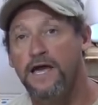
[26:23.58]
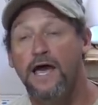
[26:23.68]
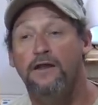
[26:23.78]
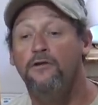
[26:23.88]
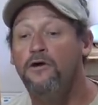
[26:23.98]

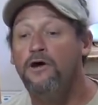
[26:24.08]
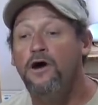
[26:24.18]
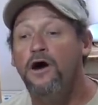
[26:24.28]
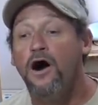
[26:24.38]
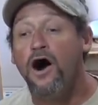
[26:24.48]
and
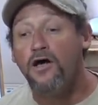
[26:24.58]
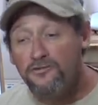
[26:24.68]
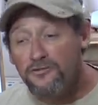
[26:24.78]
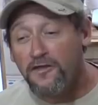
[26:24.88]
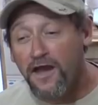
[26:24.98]

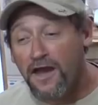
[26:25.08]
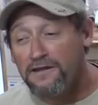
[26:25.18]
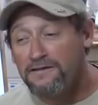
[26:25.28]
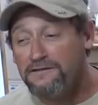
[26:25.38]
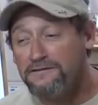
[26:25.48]
other than that,
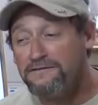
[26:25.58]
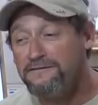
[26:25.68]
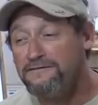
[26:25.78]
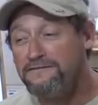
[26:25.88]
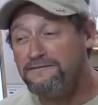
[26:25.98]

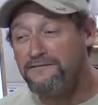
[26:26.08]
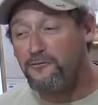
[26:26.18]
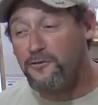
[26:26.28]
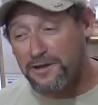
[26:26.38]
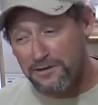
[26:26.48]

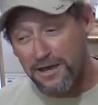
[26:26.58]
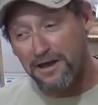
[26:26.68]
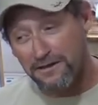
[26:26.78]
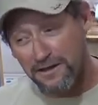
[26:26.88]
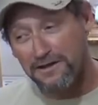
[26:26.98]
we
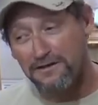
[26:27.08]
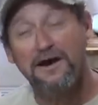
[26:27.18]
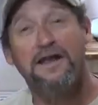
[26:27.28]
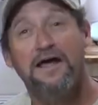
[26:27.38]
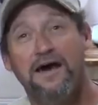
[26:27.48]
kind of like
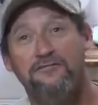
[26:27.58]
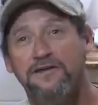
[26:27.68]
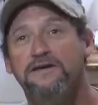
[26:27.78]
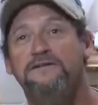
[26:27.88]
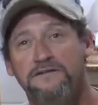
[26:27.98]
not having
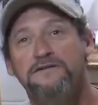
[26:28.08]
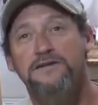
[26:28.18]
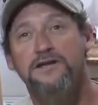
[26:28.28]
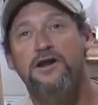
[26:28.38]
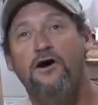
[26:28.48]
it.
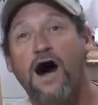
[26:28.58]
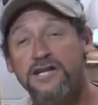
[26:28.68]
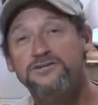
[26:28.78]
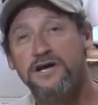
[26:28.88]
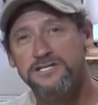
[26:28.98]
You know, I
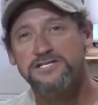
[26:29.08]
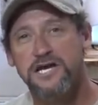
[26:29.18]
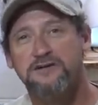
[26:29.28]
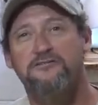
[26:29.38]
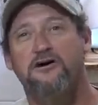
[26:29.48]
try to
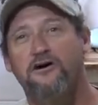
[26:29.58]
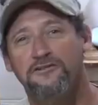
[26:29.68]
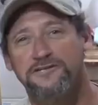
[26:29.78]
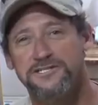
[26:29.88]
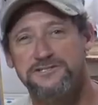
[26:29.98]
check for all
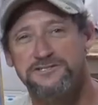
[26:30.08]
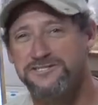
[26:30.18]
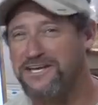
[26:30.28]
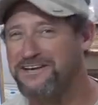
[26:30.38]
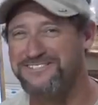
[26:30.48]
the digital
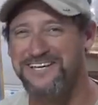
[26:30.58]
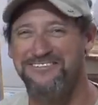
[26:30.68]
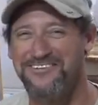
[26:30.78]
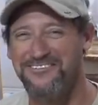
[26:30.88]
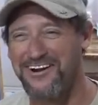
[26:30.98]
channels
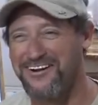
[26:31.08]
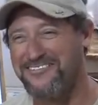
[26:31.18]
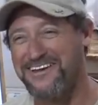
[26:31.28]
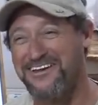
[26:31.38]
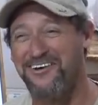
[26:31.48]
everywhere
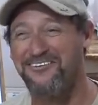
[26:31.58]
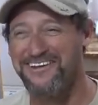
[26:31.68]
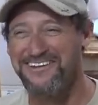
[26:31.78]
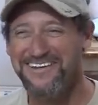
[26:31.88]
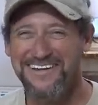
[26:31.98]
we go, but
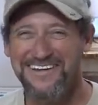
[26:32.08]
it